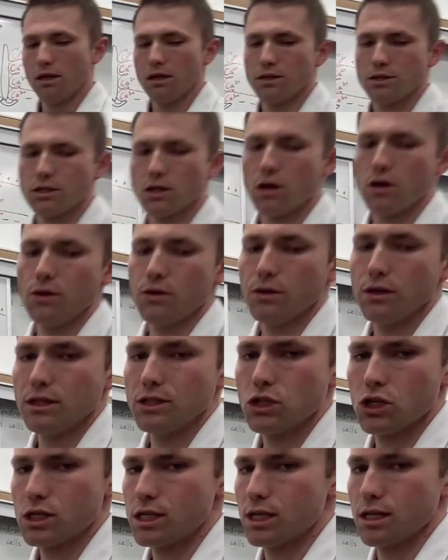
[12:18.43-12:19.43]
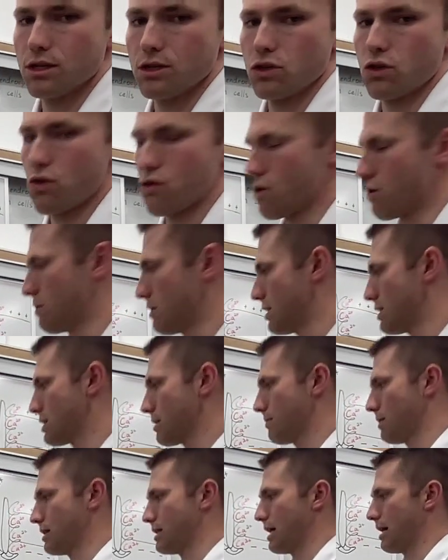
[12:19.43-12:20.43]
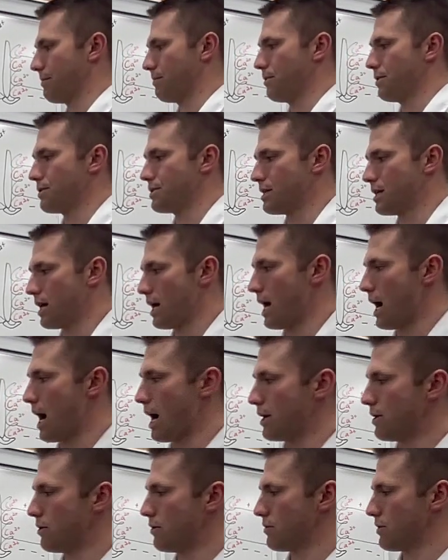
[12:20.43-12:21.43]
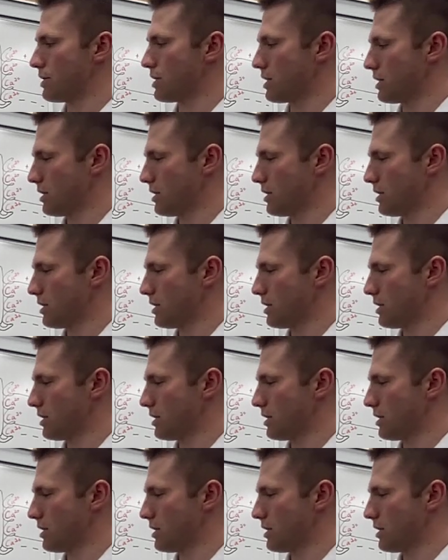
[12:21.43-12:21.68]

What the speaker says: So just throwing in some examples, I don't